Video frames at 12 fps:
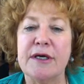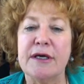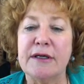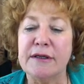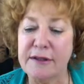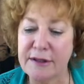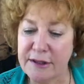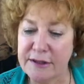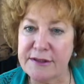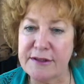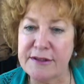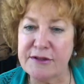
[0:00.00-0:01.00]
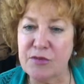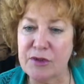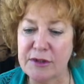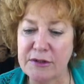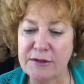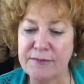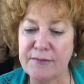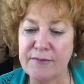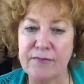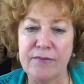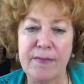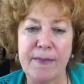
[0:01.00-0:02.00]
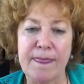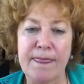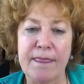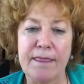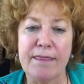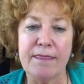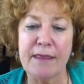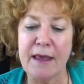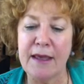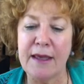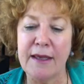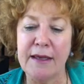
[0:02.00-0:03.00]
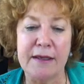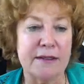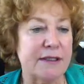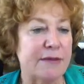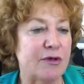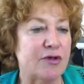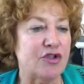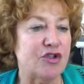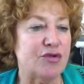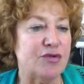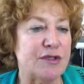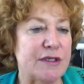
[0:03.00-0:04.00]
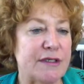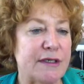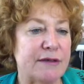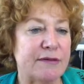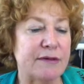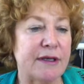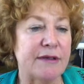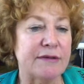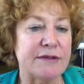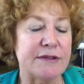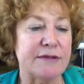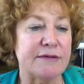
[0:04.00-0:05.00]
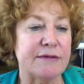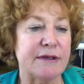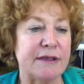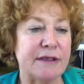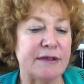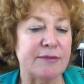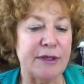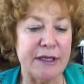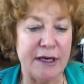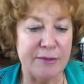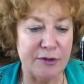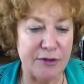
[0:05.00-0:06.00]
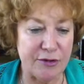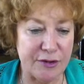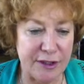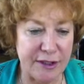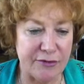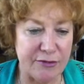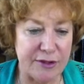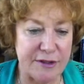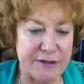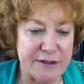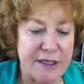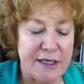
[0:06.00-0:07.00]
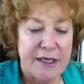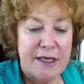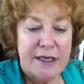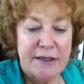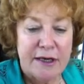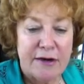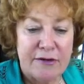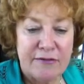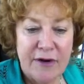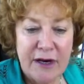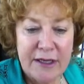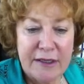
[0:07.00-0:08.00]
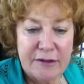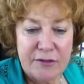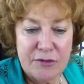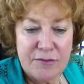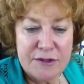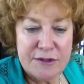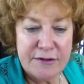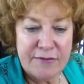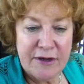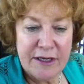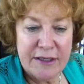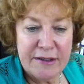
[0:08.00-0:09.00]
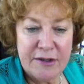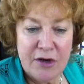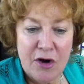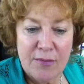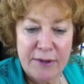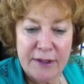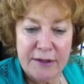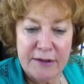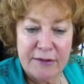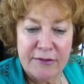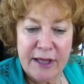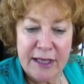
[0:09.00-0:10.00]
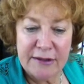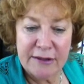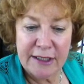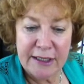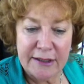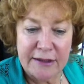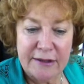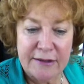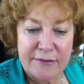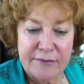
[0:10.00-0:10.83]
and I think it's this one, and I'm going to choose it, and it'll be uploaded, and here it is. Now if I copy that link,